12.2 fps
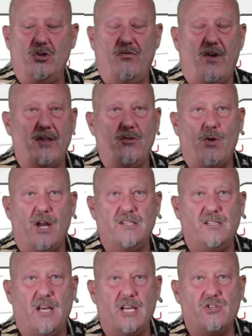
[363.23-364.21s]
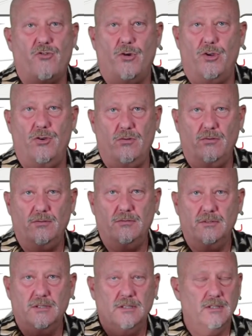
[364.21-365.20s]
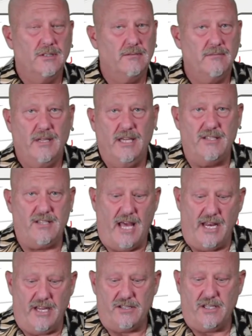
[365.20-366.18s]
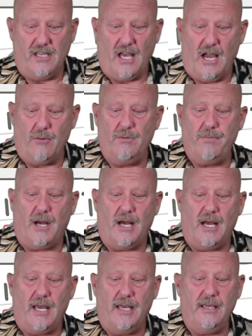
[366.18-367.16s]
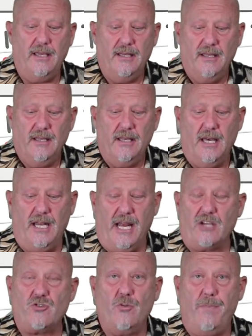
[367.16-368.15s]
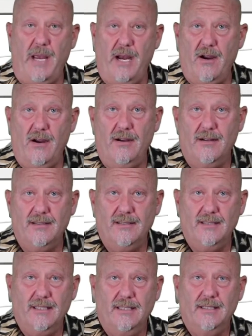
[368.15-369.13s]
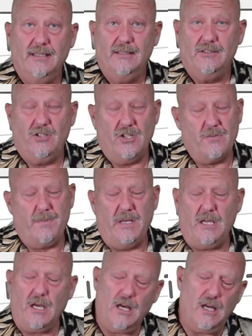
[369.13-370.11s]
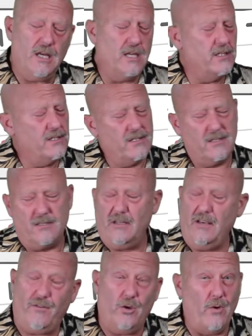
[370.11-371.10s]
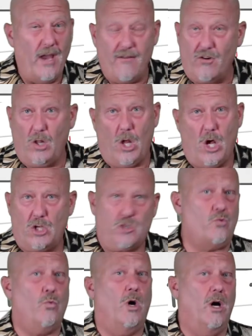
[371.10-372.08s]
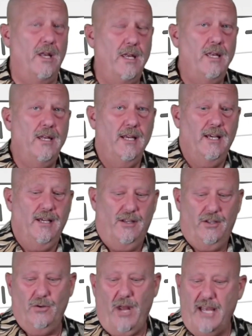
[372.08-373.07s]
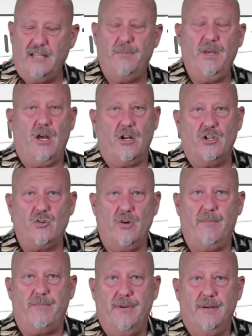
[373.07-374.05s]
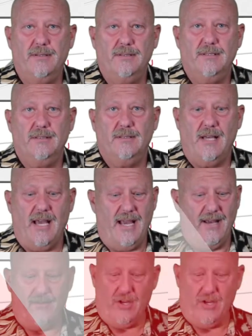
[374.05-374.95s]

you find the right size for you, it's that easy. I would buy an extra pair, just because if you ever lost one, you'd hate to be on a trip, and